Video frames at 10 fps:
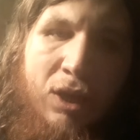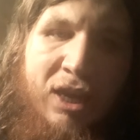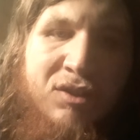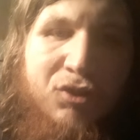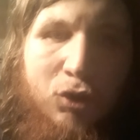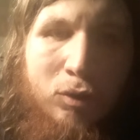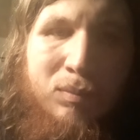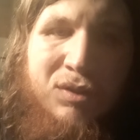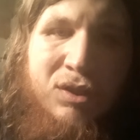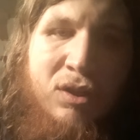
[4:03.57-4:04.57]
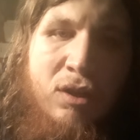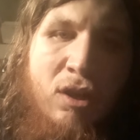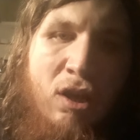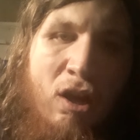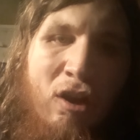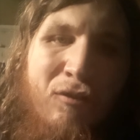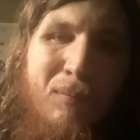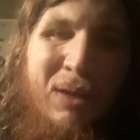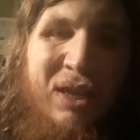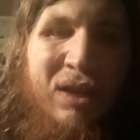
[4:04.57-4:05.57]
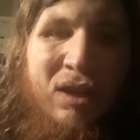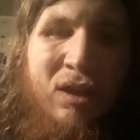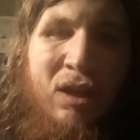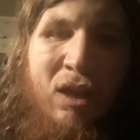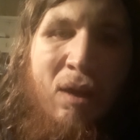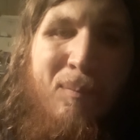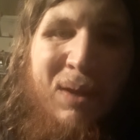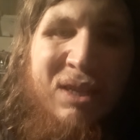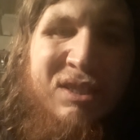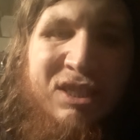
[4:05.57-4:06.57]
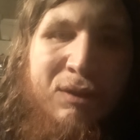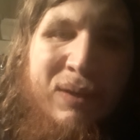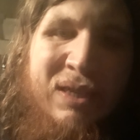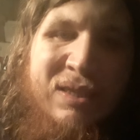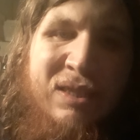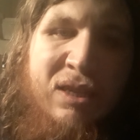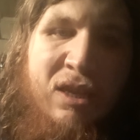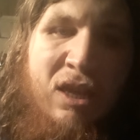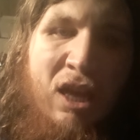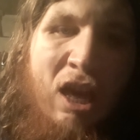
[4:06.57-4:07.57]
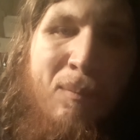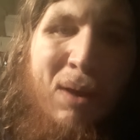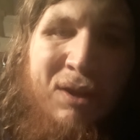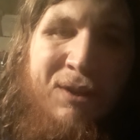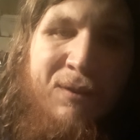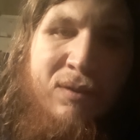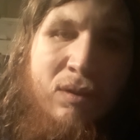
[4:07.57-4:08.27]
In terms of me being serious about it.